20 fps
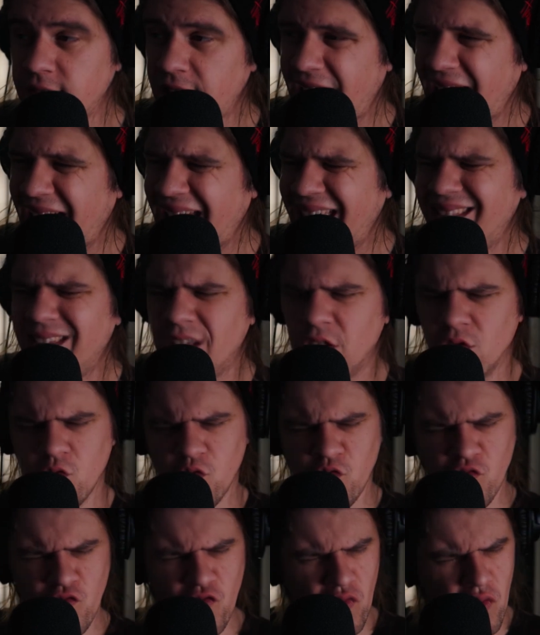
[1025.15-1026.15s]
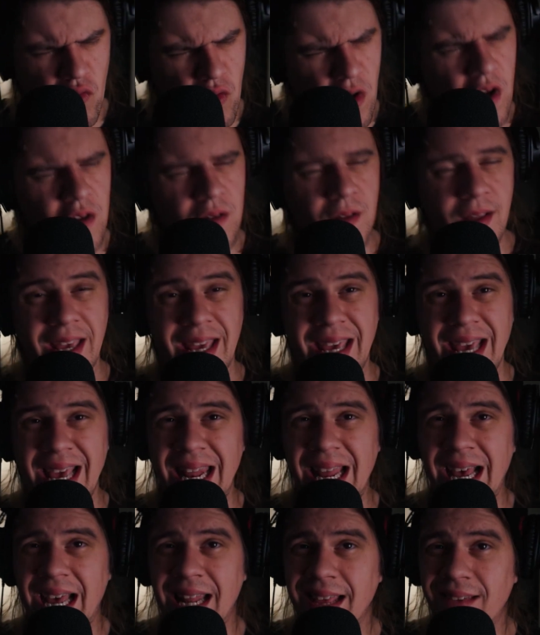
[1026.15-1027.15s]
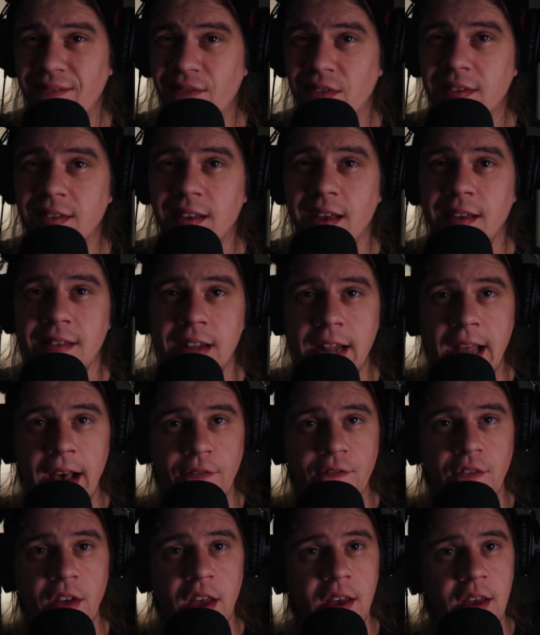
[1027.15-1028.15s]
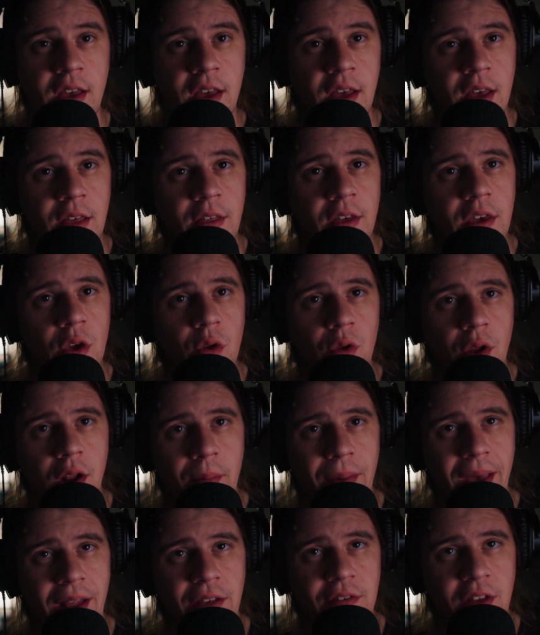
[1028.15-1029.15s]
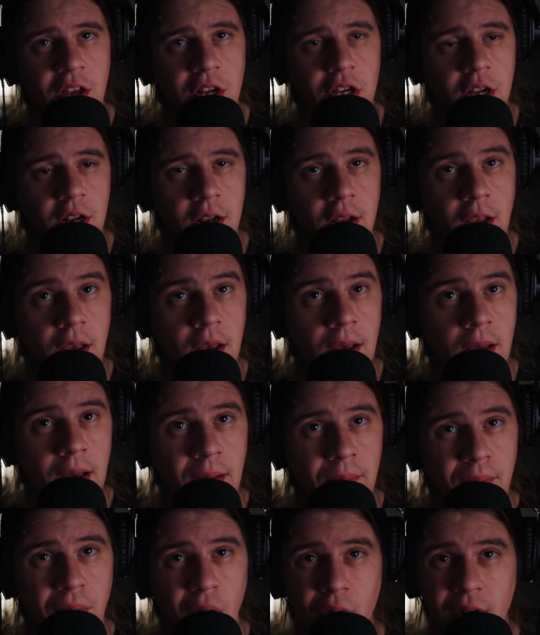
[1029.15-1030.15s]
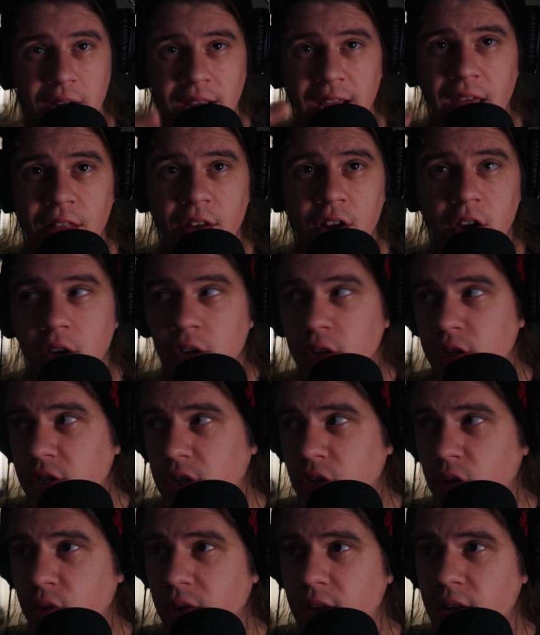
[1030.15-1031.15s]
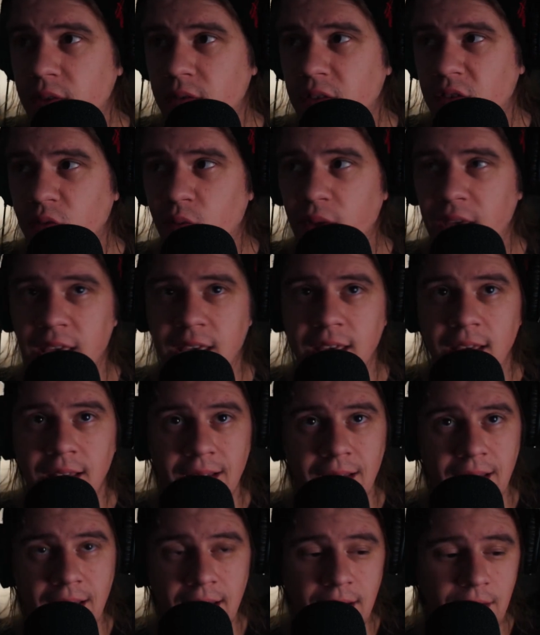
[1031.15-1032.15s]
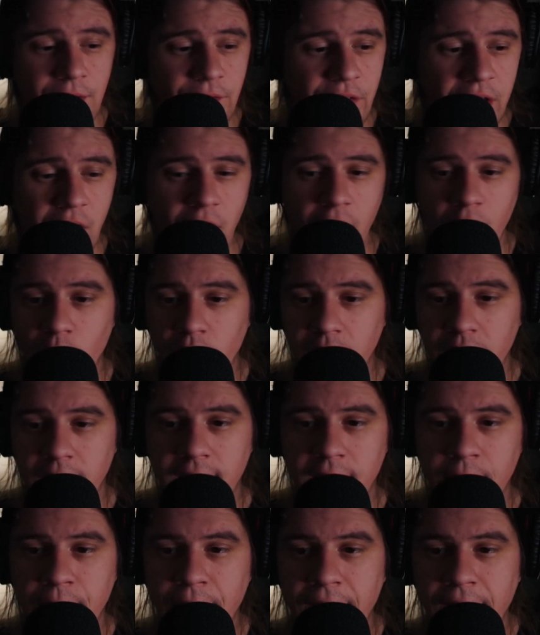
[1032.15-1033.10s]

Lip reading: highly, strongly, cannot emphasize enough that you need a battle station. Put one together. Do it this week. Figure out what you need